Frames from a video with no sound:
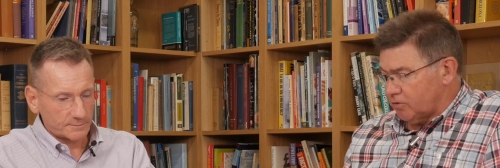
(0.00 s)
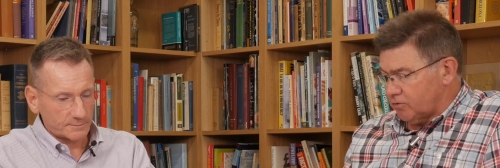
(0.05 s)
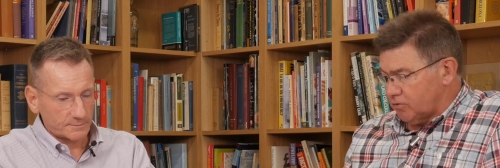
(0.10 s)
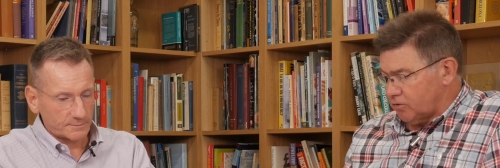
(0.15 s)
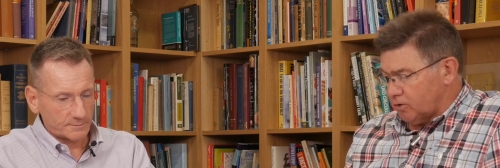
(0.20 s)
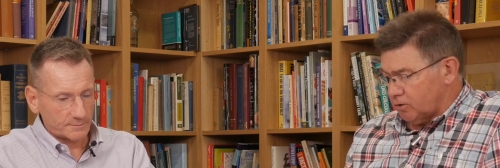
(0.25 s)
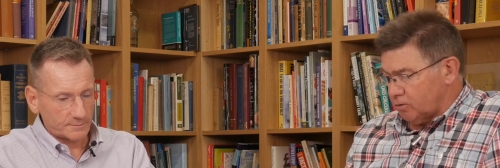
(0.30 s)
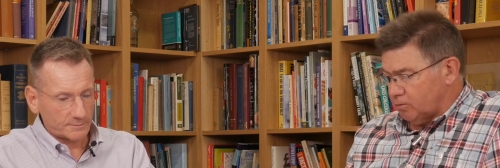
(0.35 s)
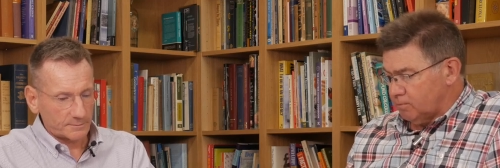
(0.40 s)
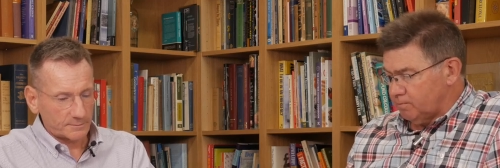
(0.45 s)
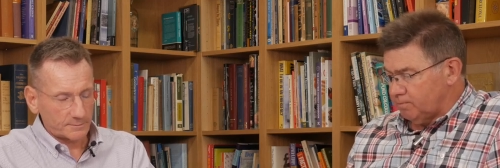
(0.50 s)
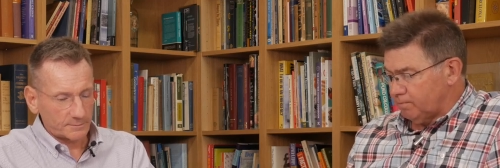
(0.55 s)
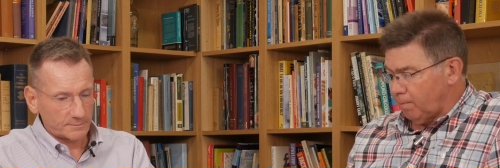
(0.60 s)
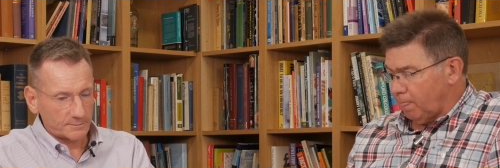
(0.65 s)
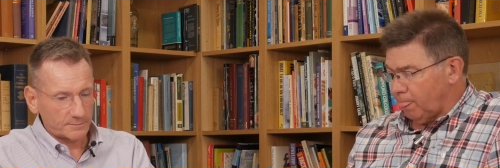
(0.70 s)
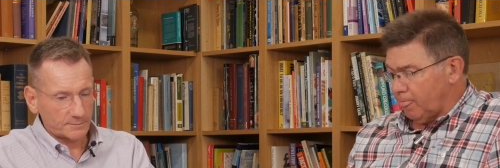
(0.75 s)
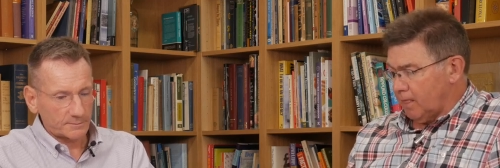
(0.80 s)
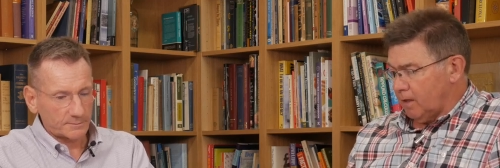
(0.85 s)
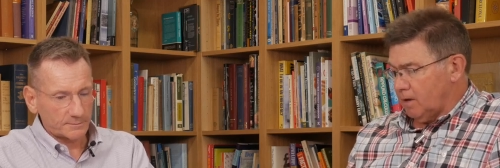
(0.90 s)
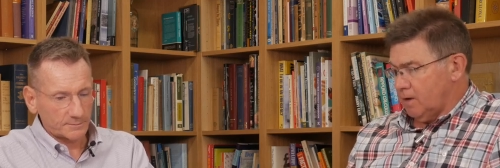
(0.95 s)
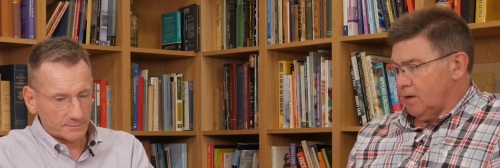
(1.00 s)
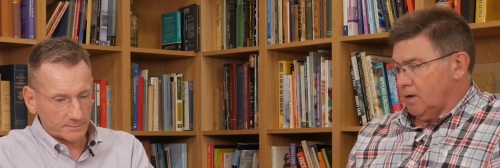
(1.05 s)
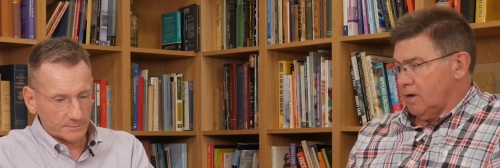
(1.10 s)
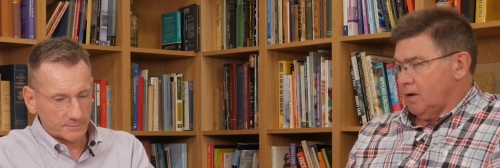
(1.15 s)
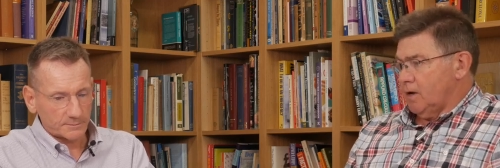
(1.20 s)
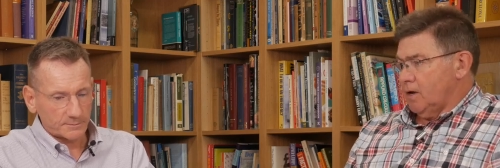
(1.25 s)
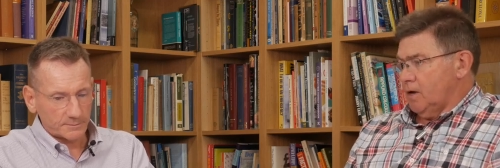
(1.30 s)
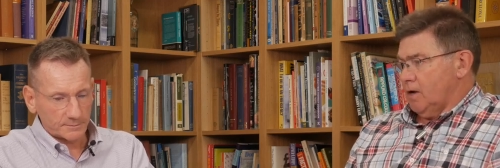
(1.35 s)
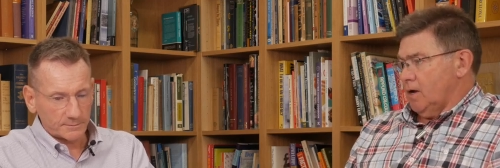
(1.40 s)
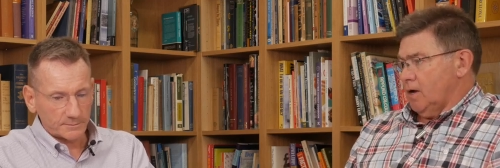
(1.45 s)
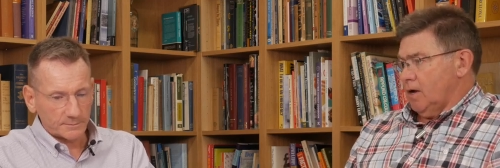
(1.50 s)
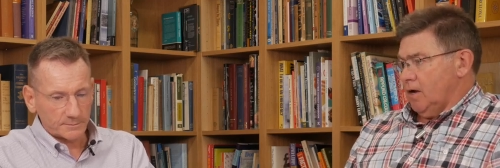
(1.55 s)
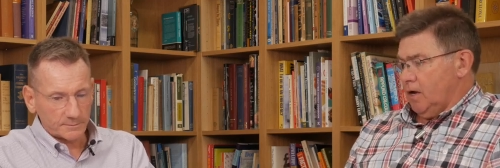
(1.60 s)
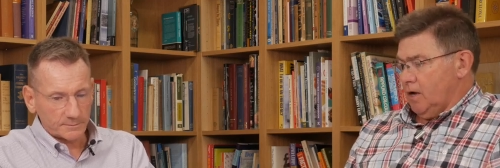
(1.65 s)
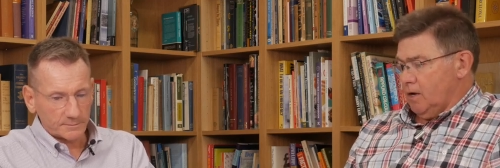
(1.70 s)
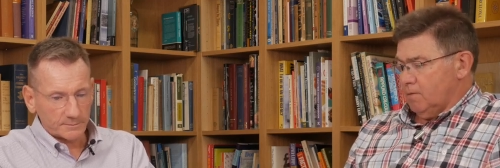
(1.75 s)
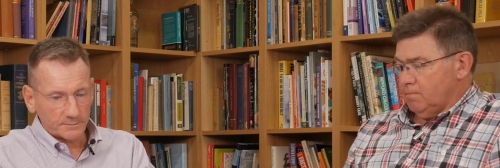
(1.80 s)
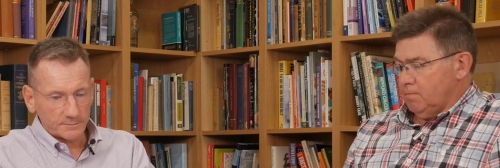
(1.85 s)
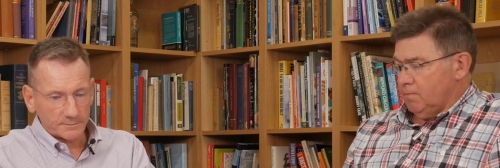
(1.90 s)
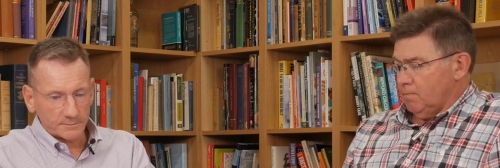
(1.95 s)
Speaker 1: on two.
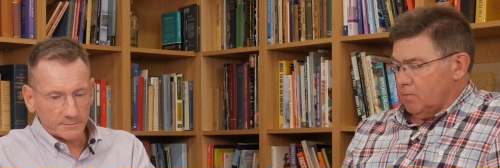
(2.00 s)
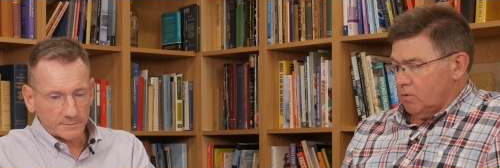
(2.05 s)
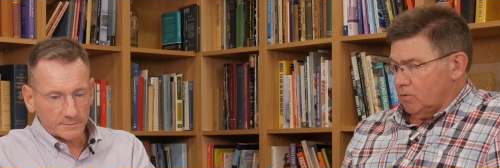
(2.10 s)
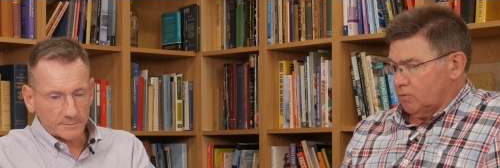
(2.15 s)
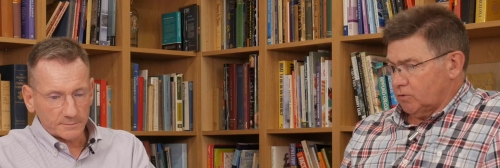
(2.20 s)
Um,